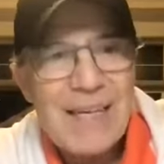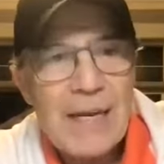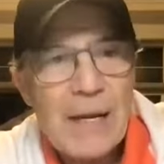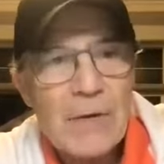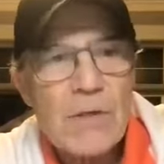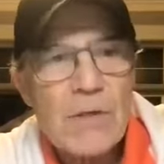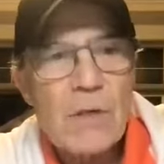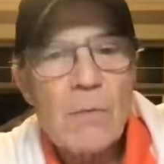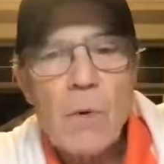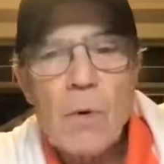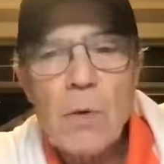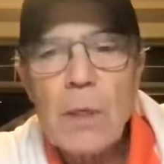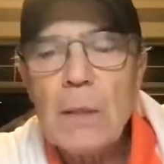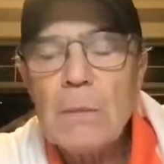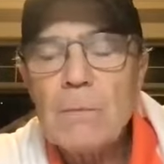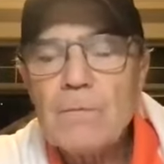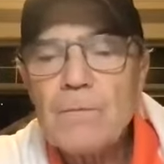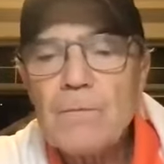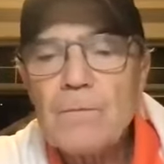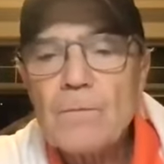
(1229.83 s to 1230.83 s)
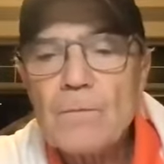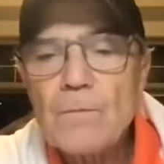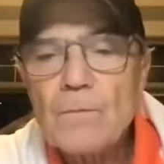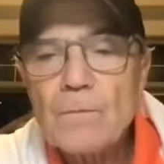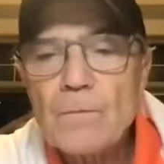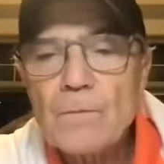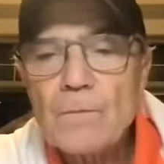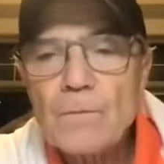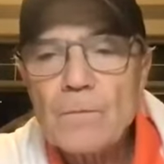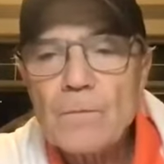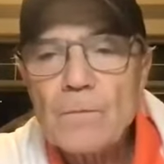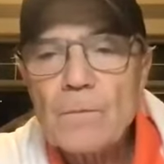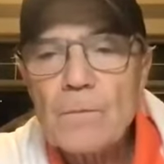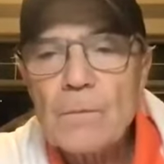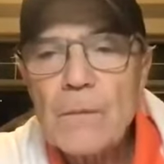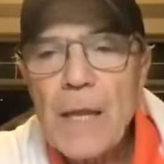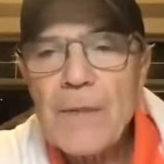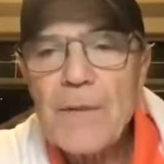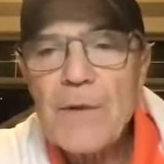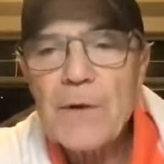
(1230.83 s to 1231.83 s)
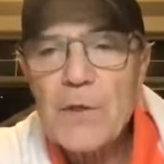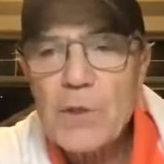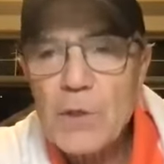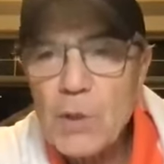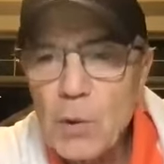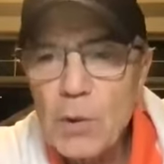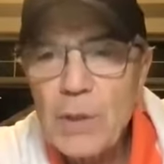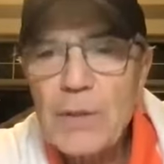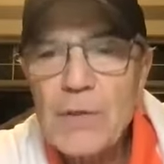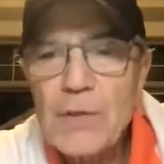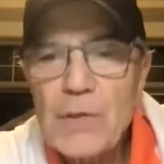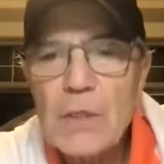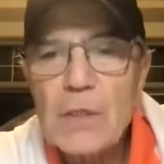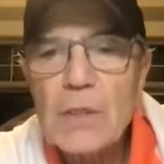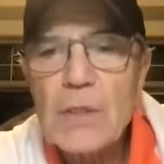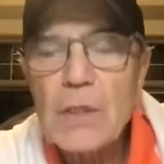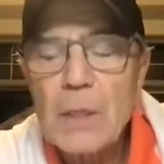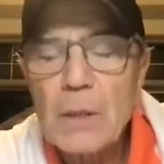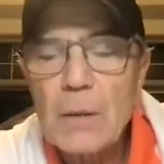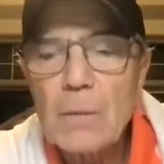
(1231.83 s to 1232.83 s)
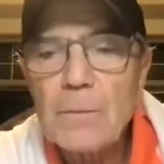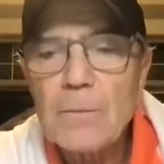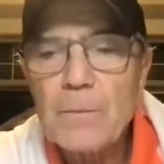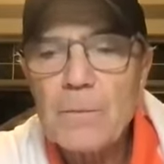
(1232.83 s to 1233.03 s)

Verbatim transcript: testimony, and they're so consistent.